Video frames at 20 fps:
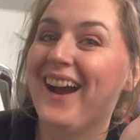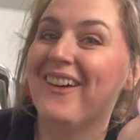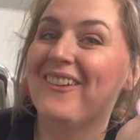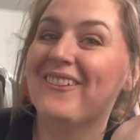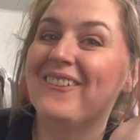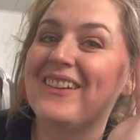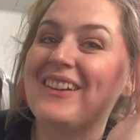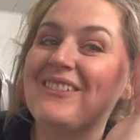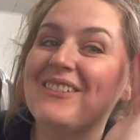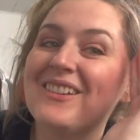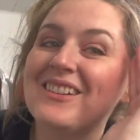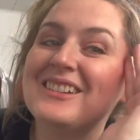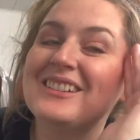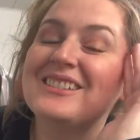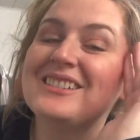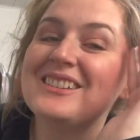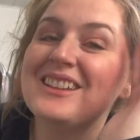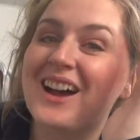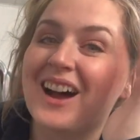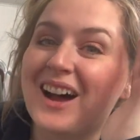we will
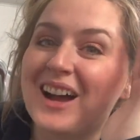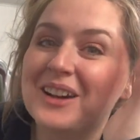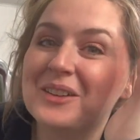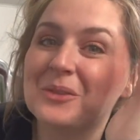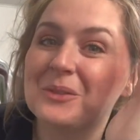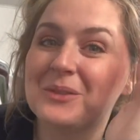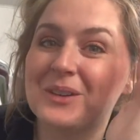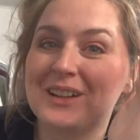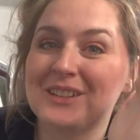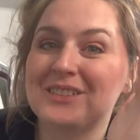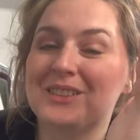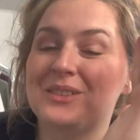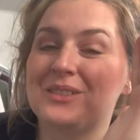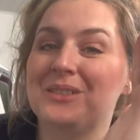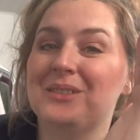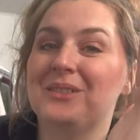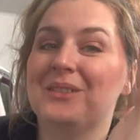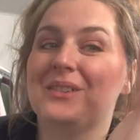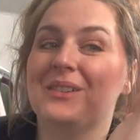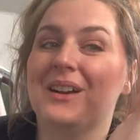not want
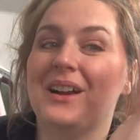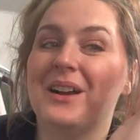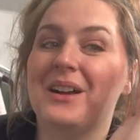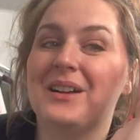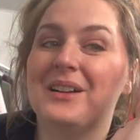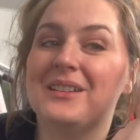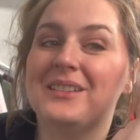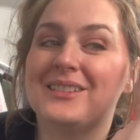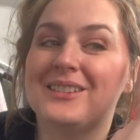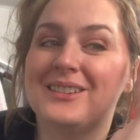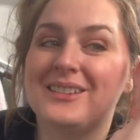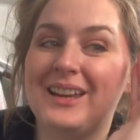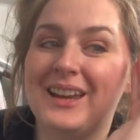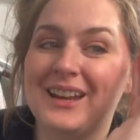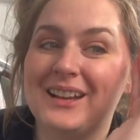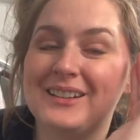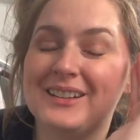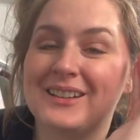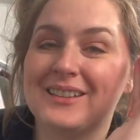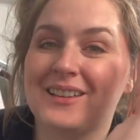to
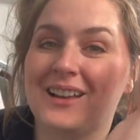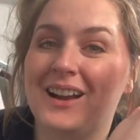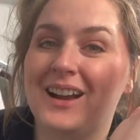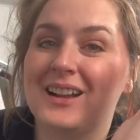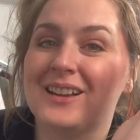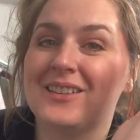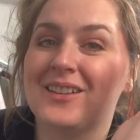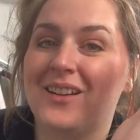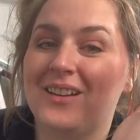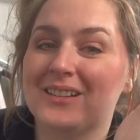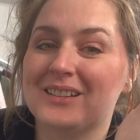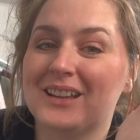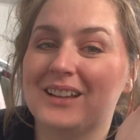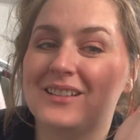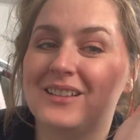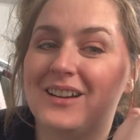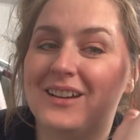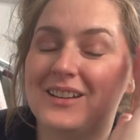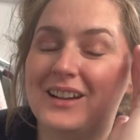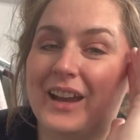stand in lines all day
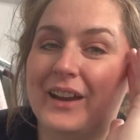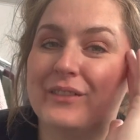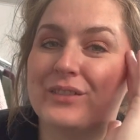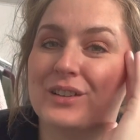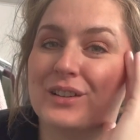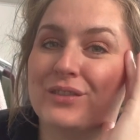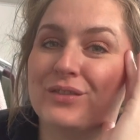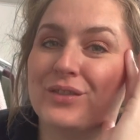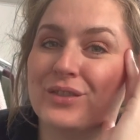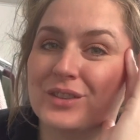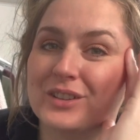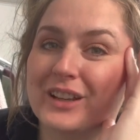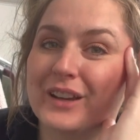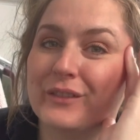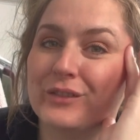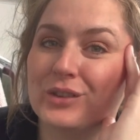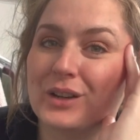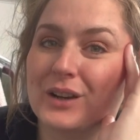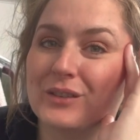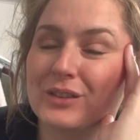long after a full day of
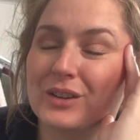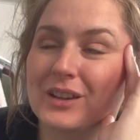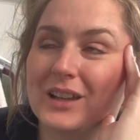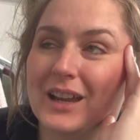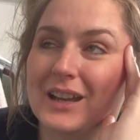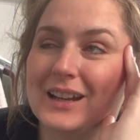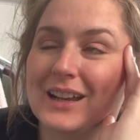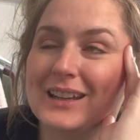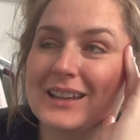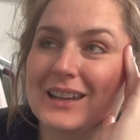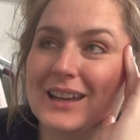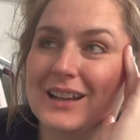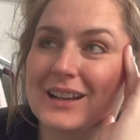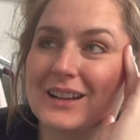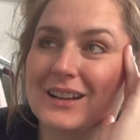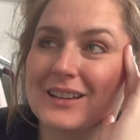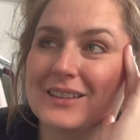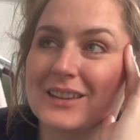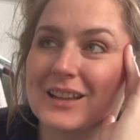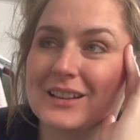travel. And I get it
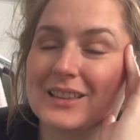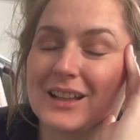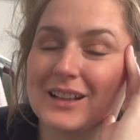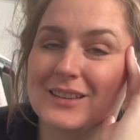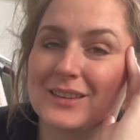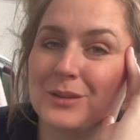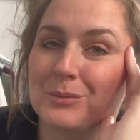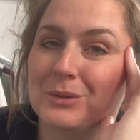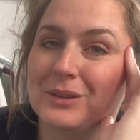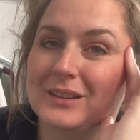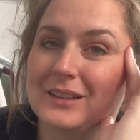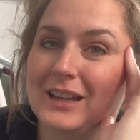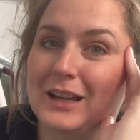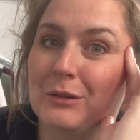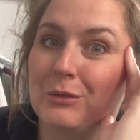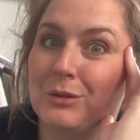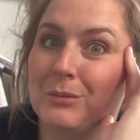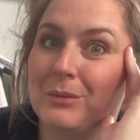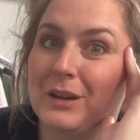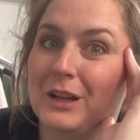because, like, that's the mistake
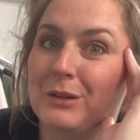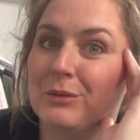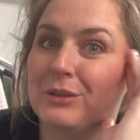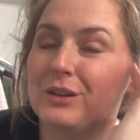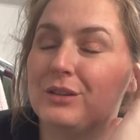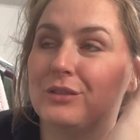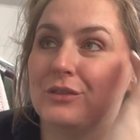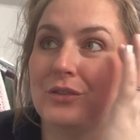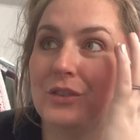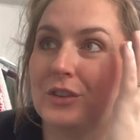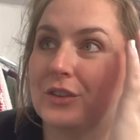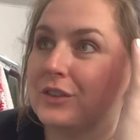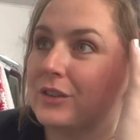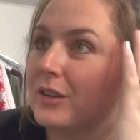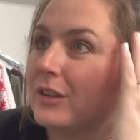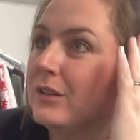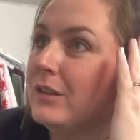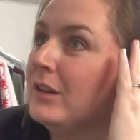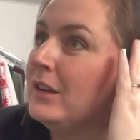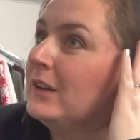we made with
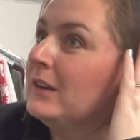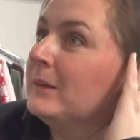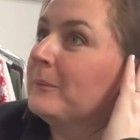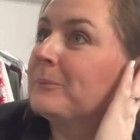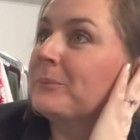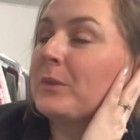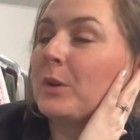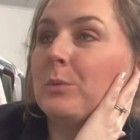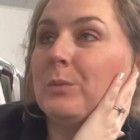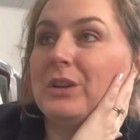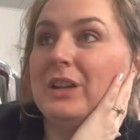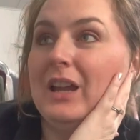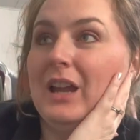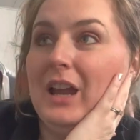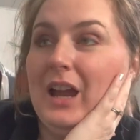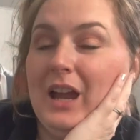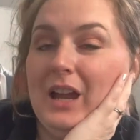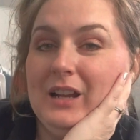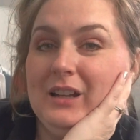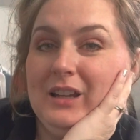Universal. We
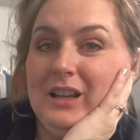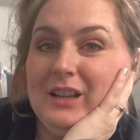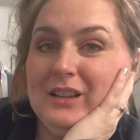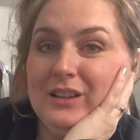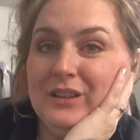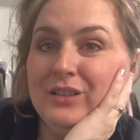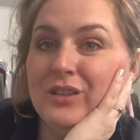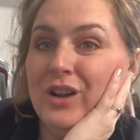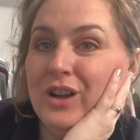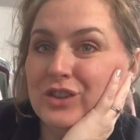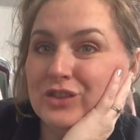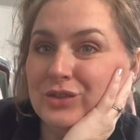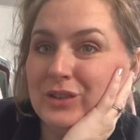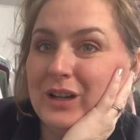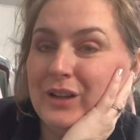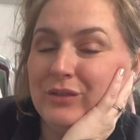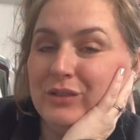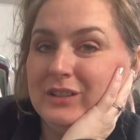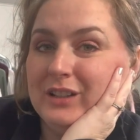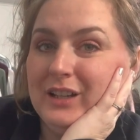had, it's a long
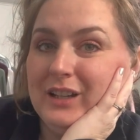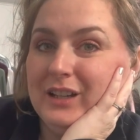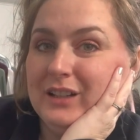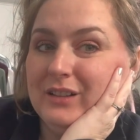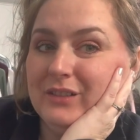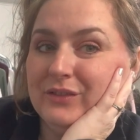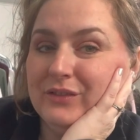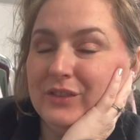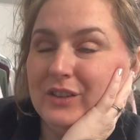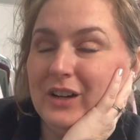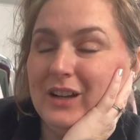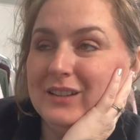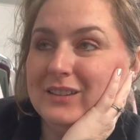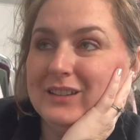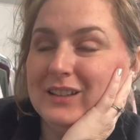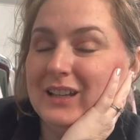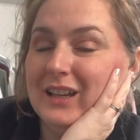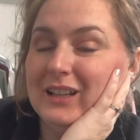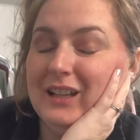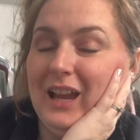travel day. For us
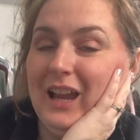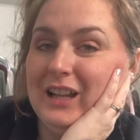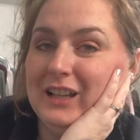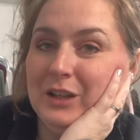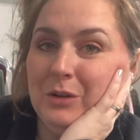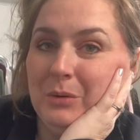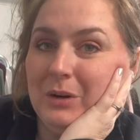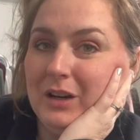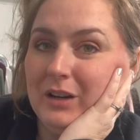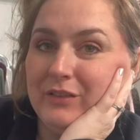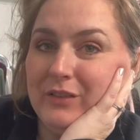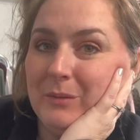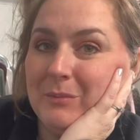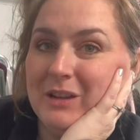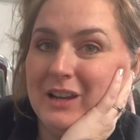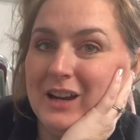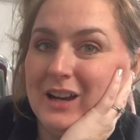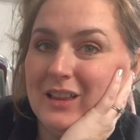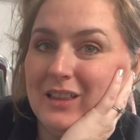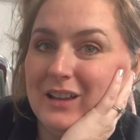to get anywhere from the
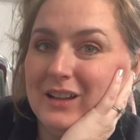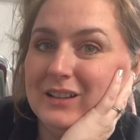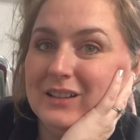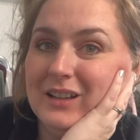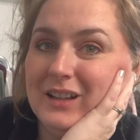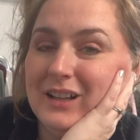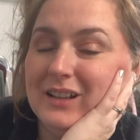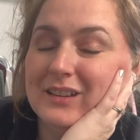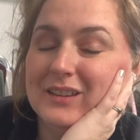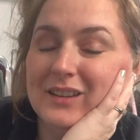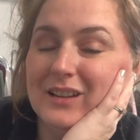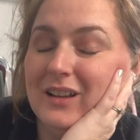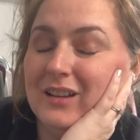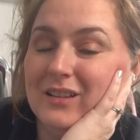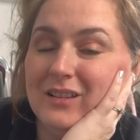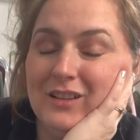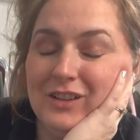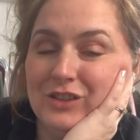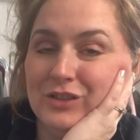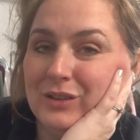island, it's a
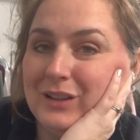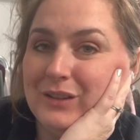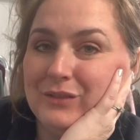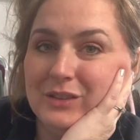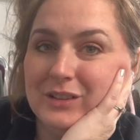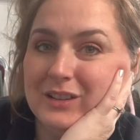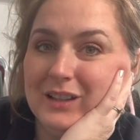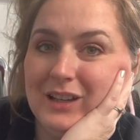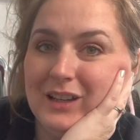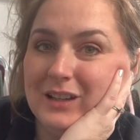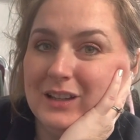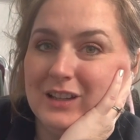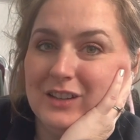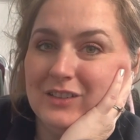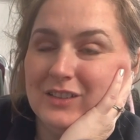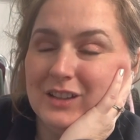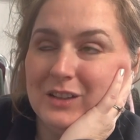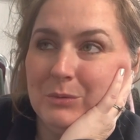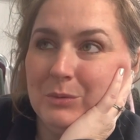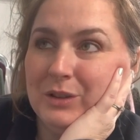long travel day because,
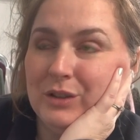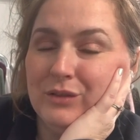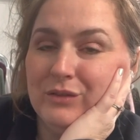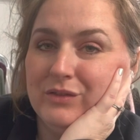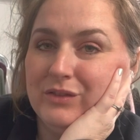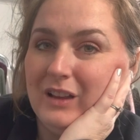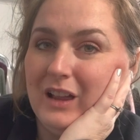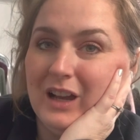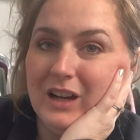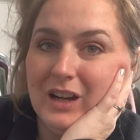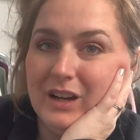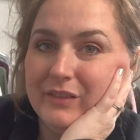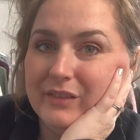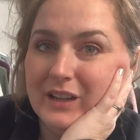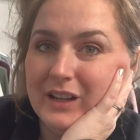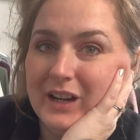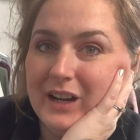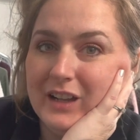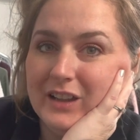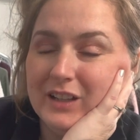like, we don't fly off
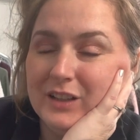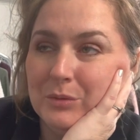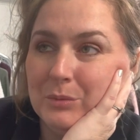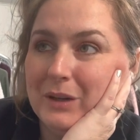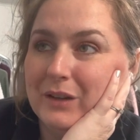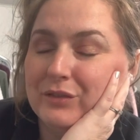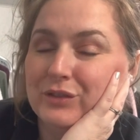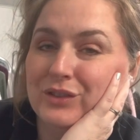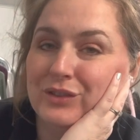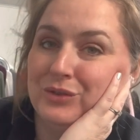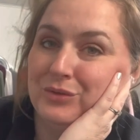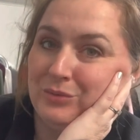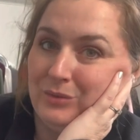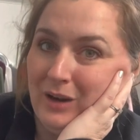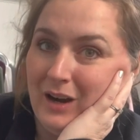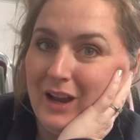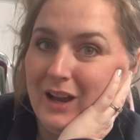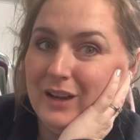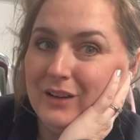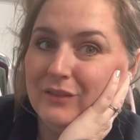the island. We have to
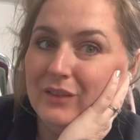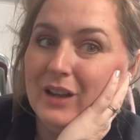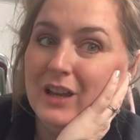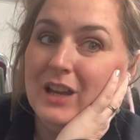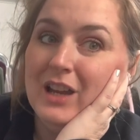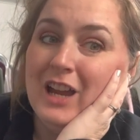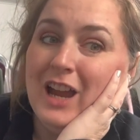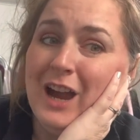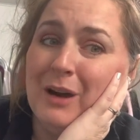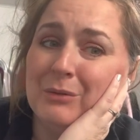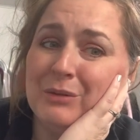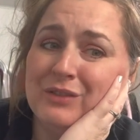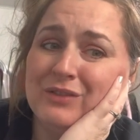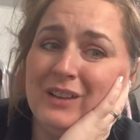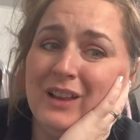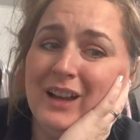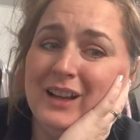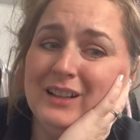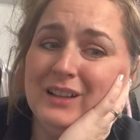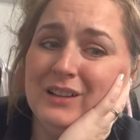drive. And we're
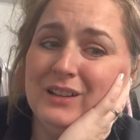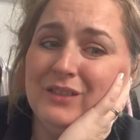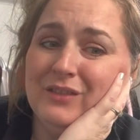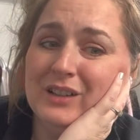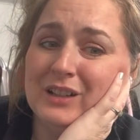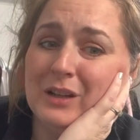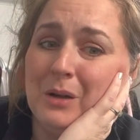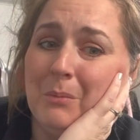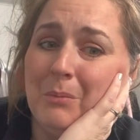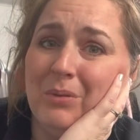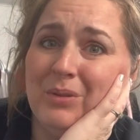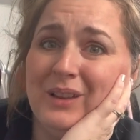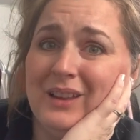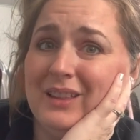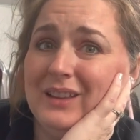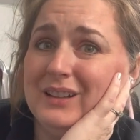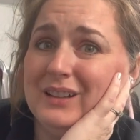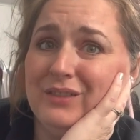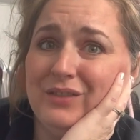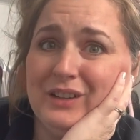flying out of a
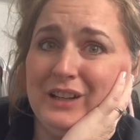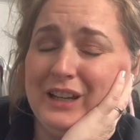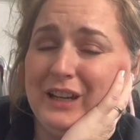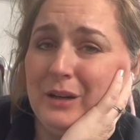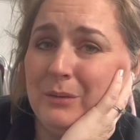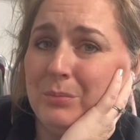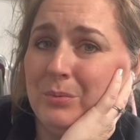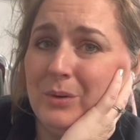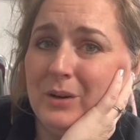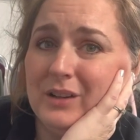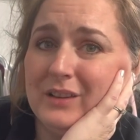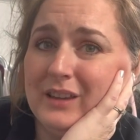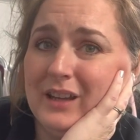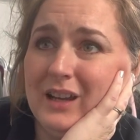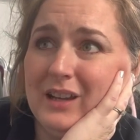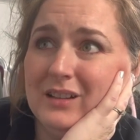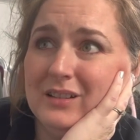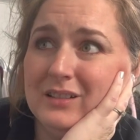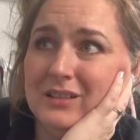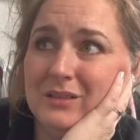completely different airport
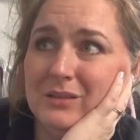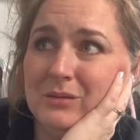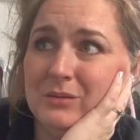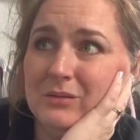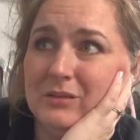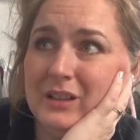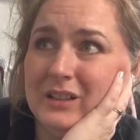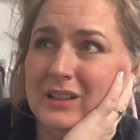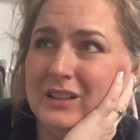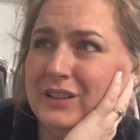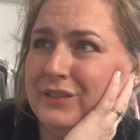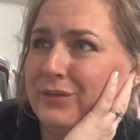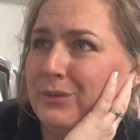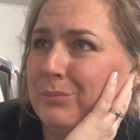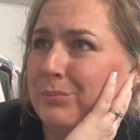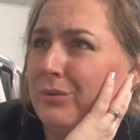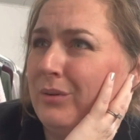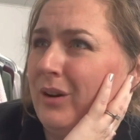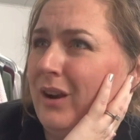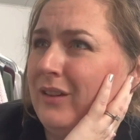that, in a different
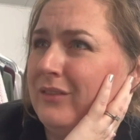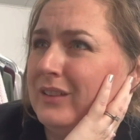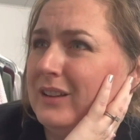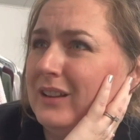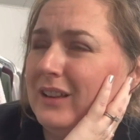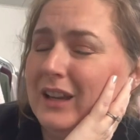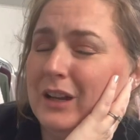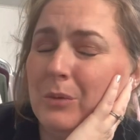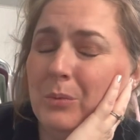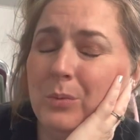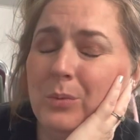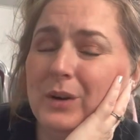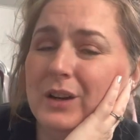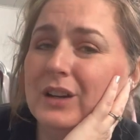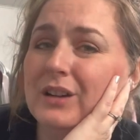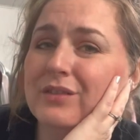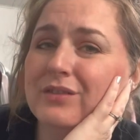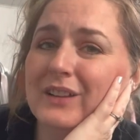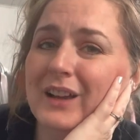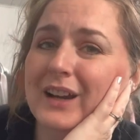province. Like, we
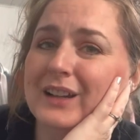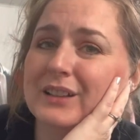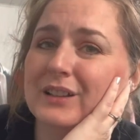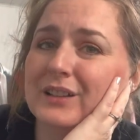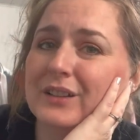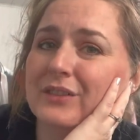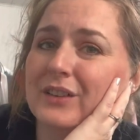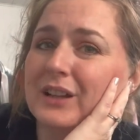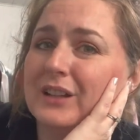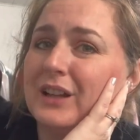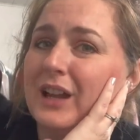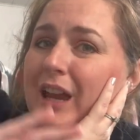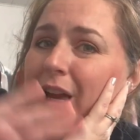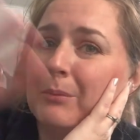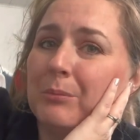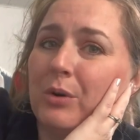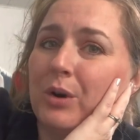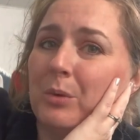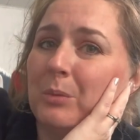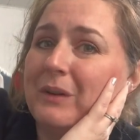are flying out of an
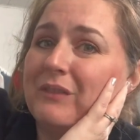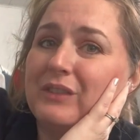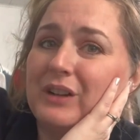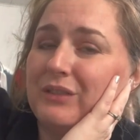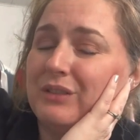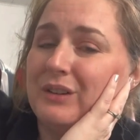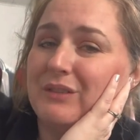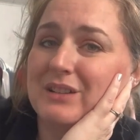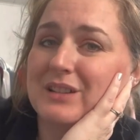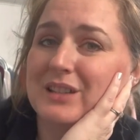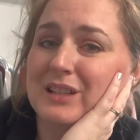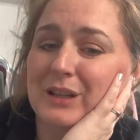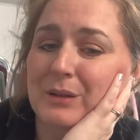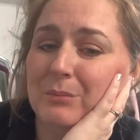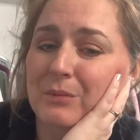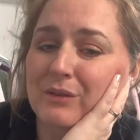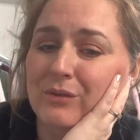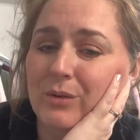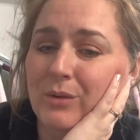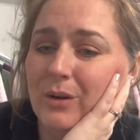airport we've never even seen
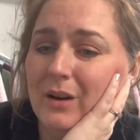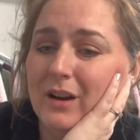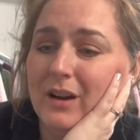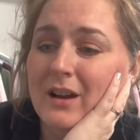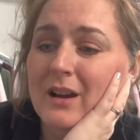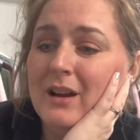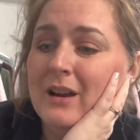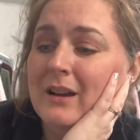before